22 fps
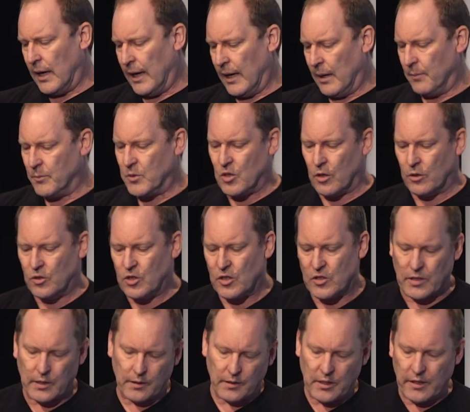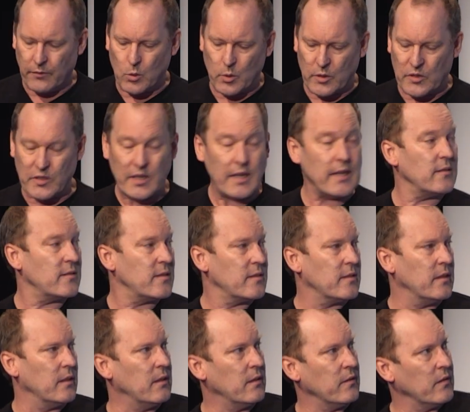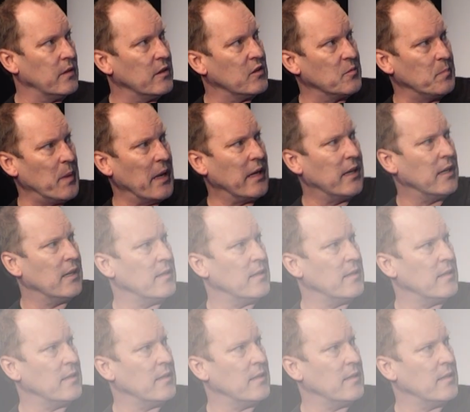So just to give you a sense, the specular